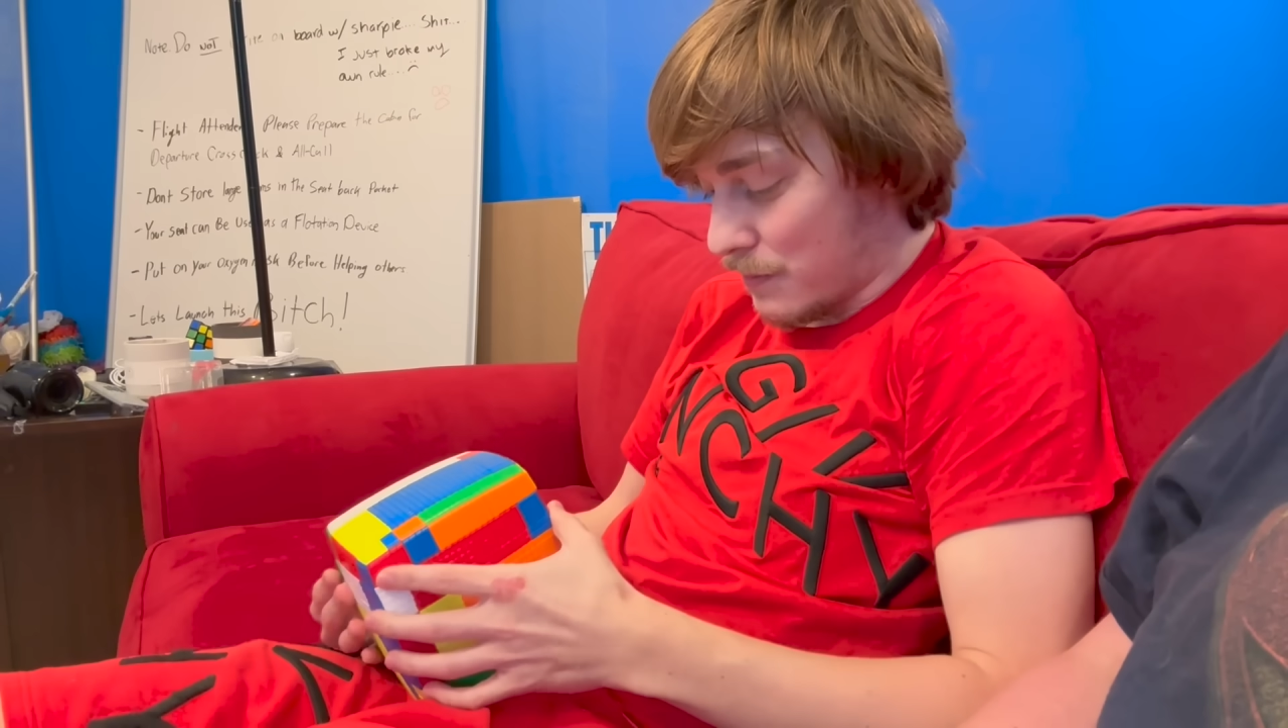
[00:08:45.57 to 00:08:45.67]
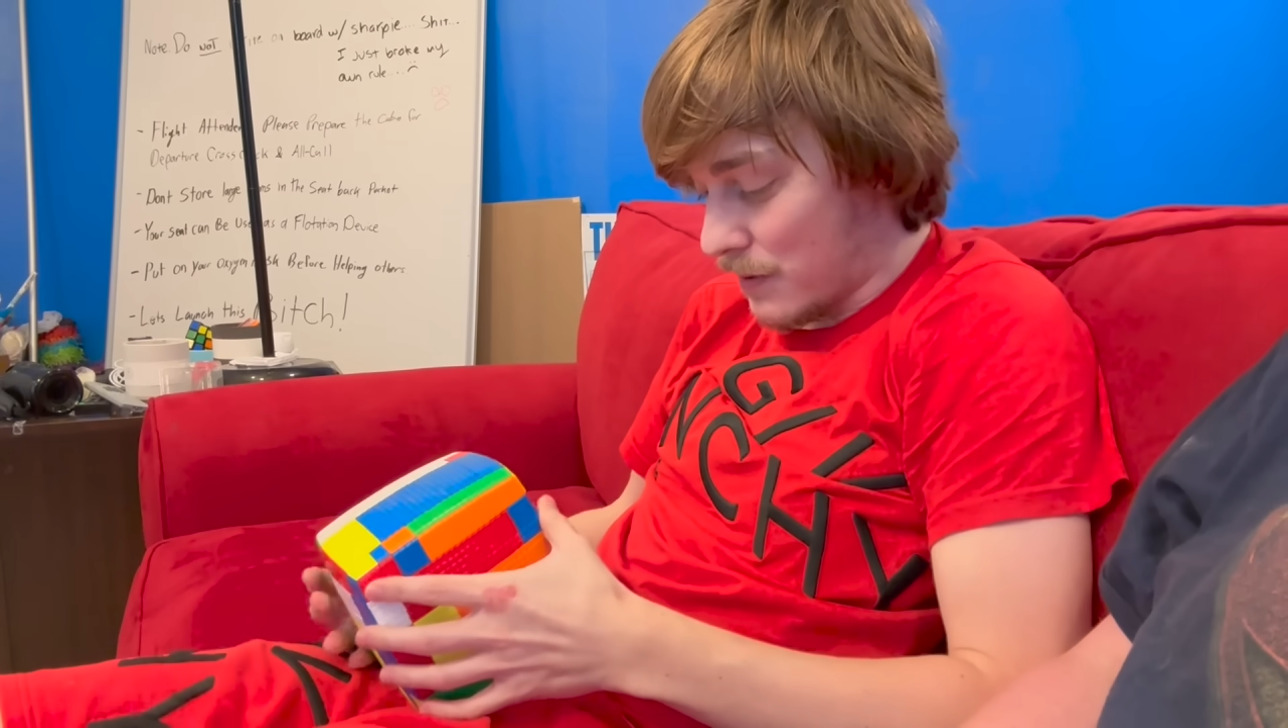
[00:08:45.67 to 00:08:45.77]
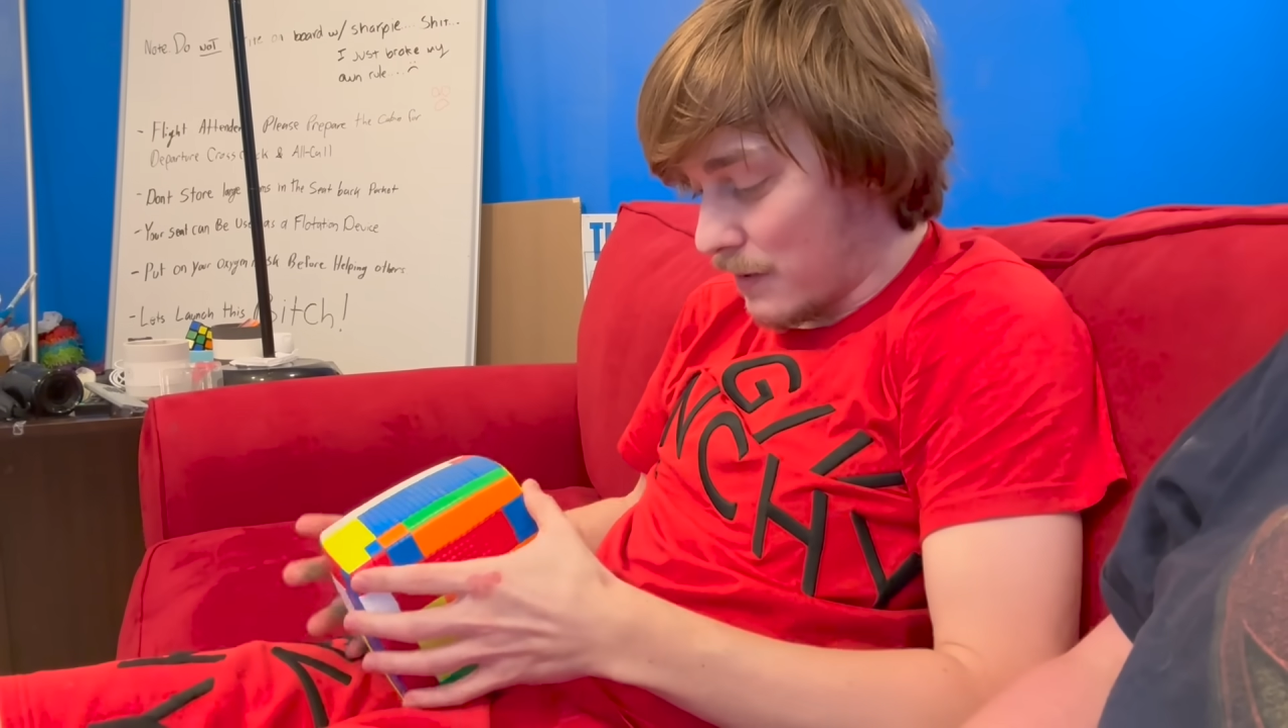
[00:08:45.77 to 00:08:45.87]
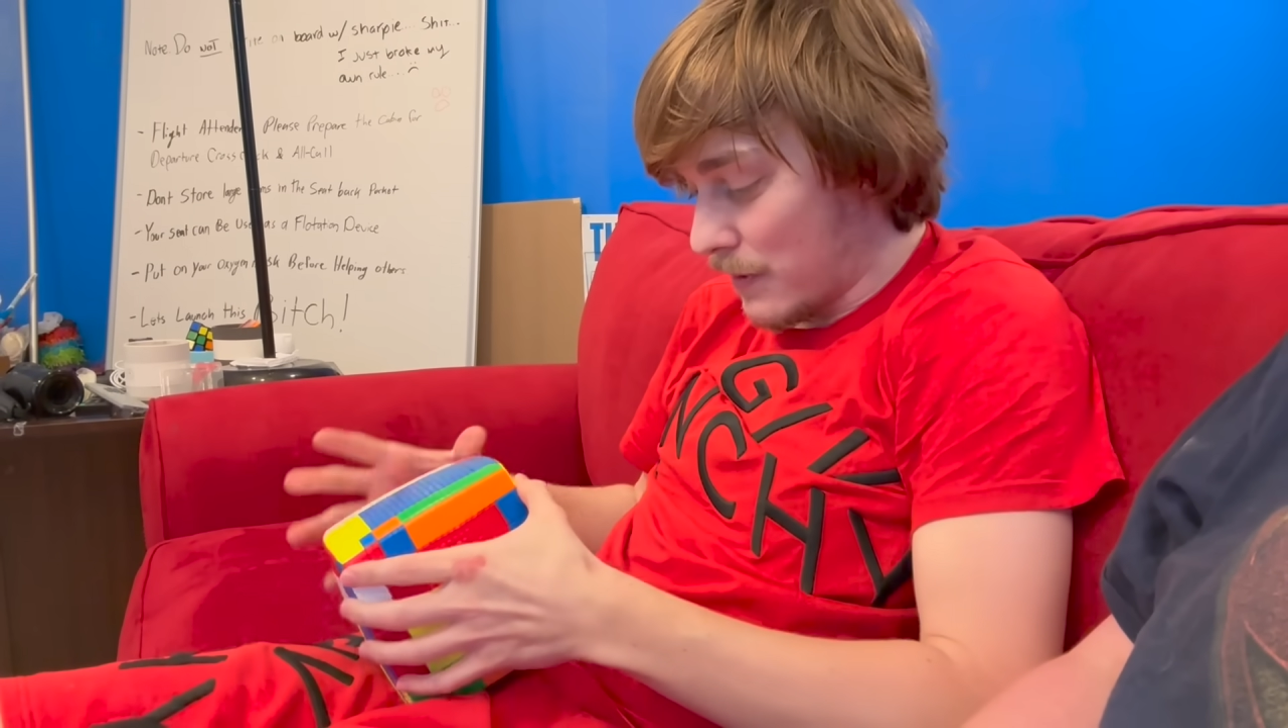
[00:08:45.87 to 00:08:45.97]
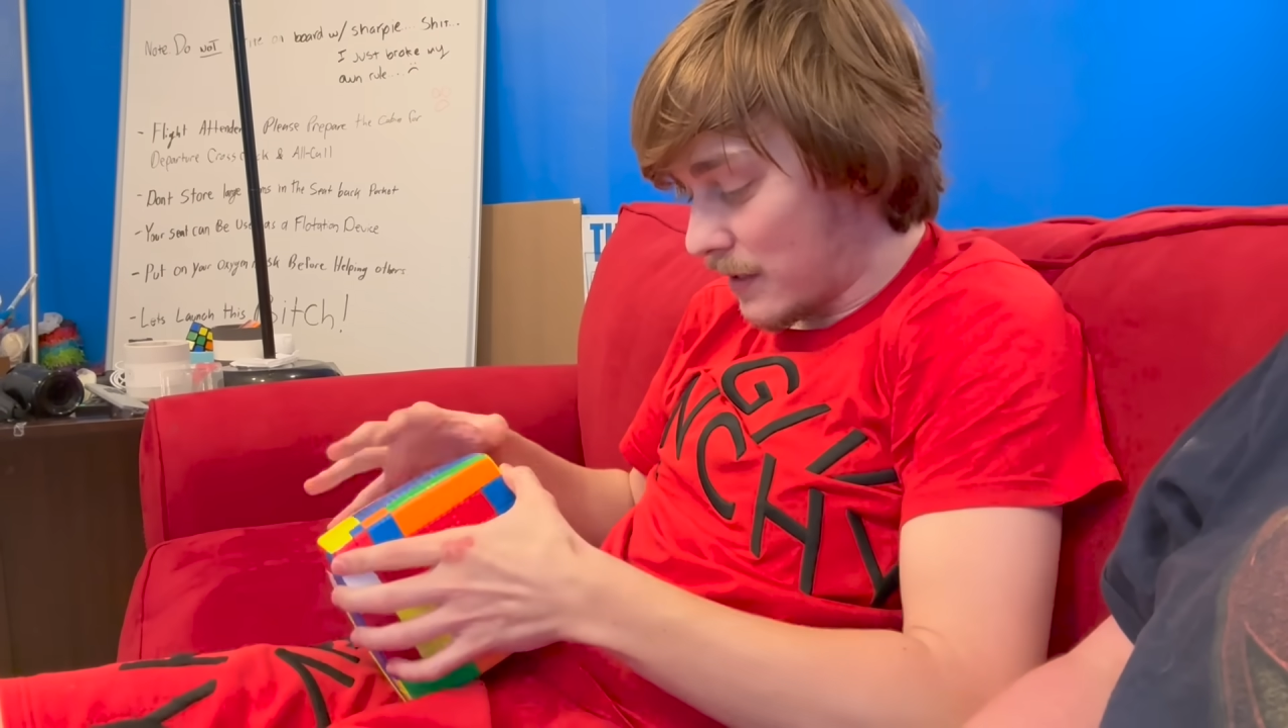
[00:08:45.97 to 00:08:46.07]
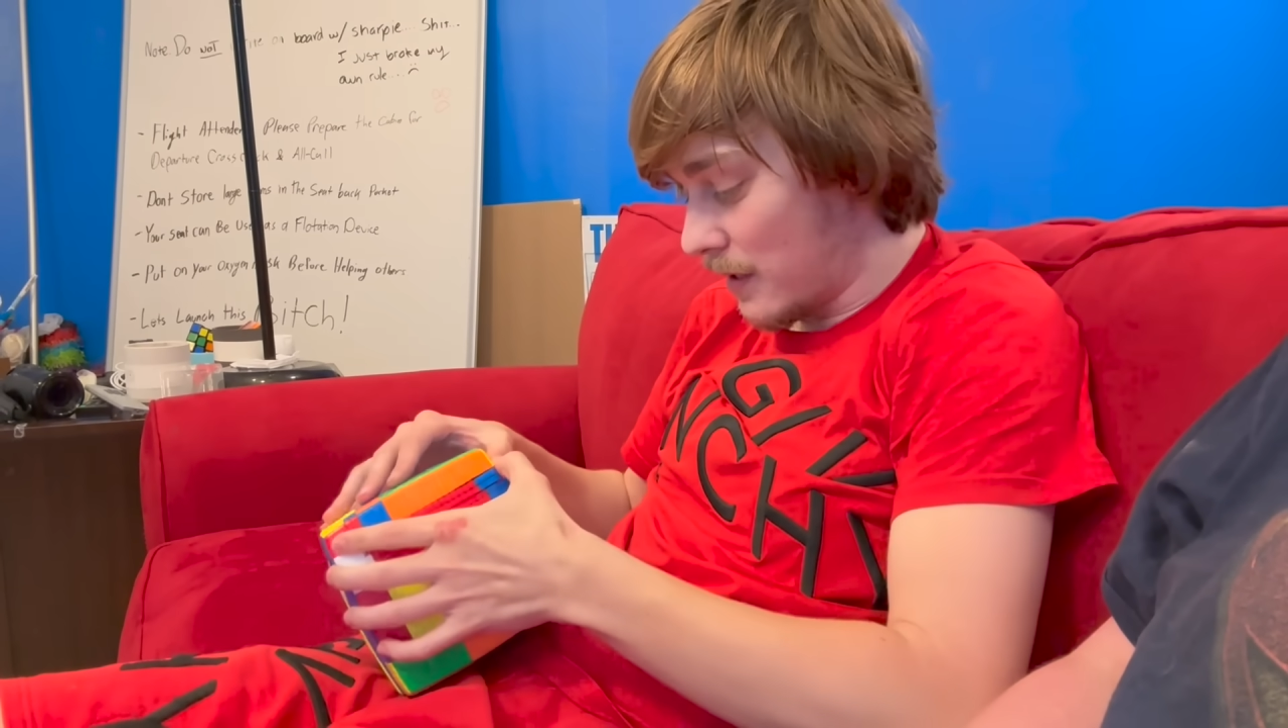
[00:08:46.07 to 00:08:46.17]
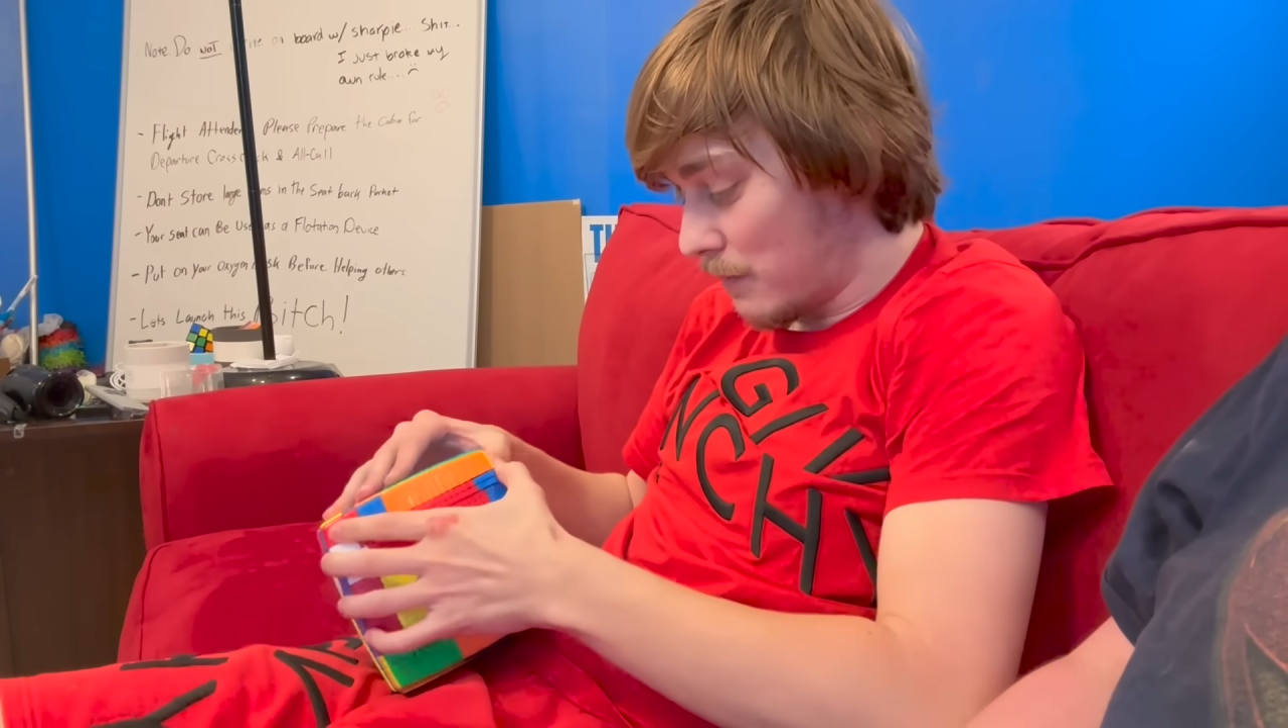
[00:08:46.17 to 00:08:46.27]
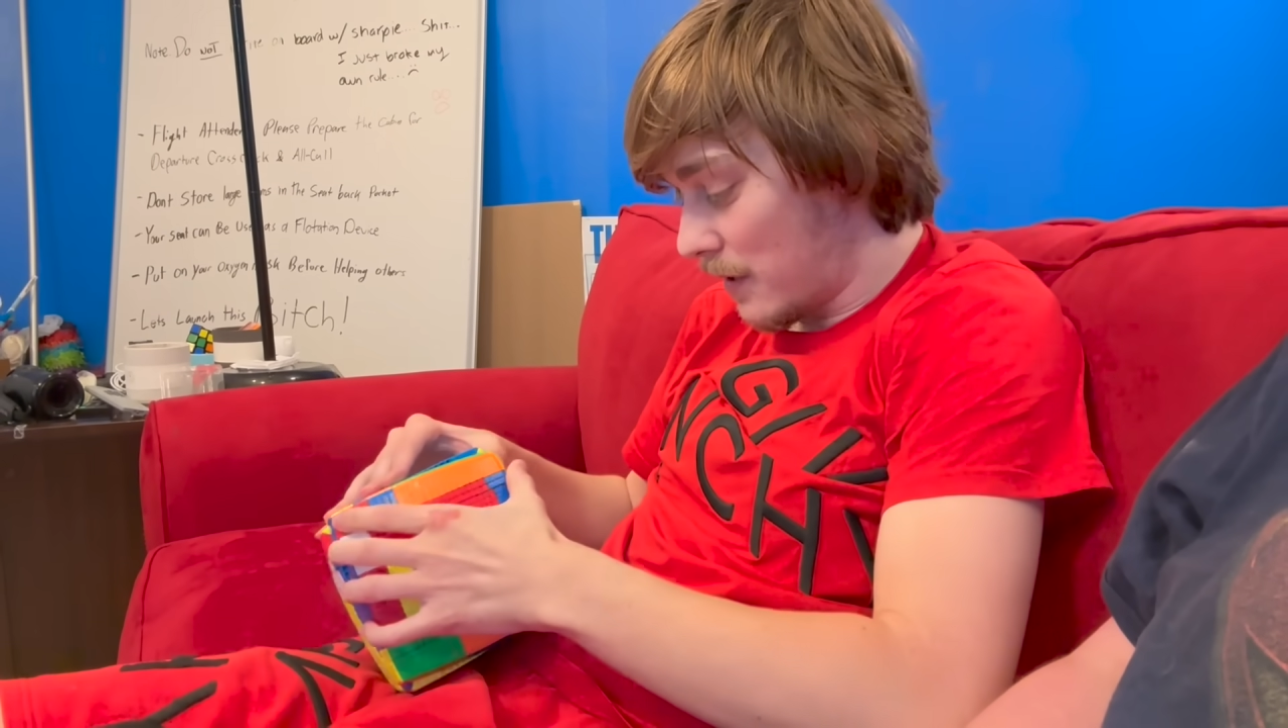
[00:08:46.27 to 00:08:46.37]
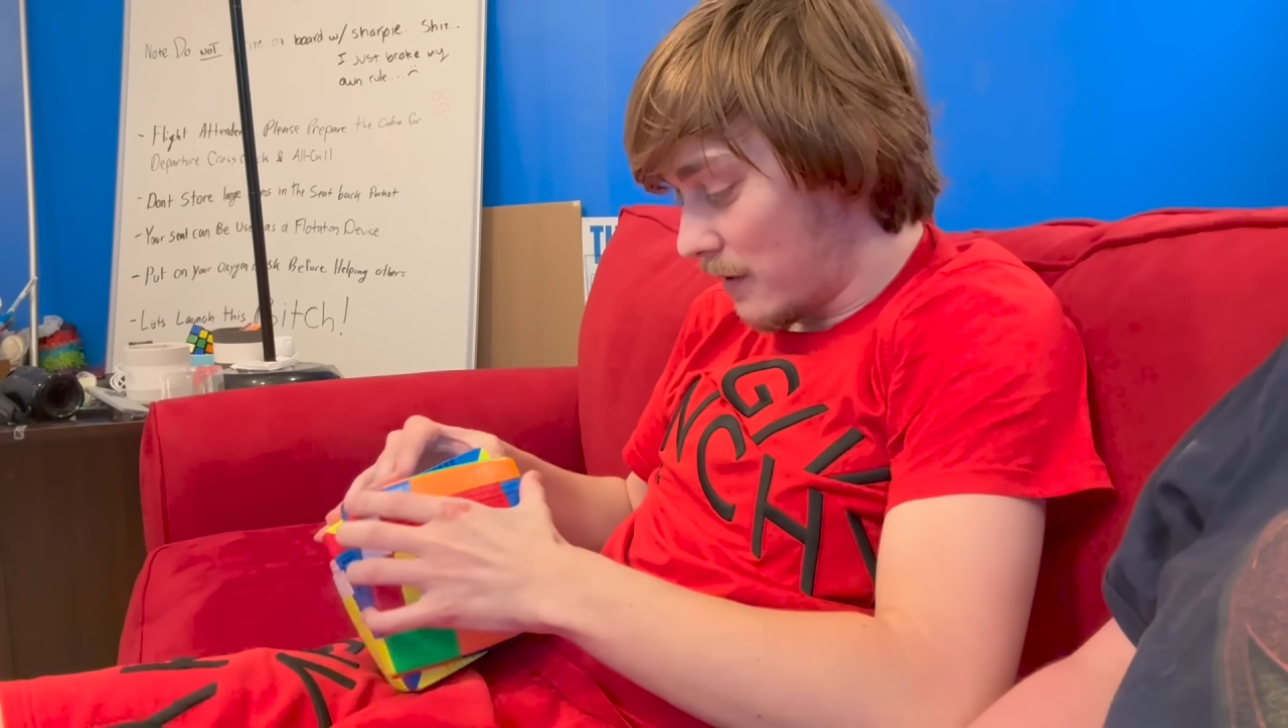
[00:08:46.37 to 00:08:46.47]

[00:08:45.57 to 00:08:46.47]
pretty messed up,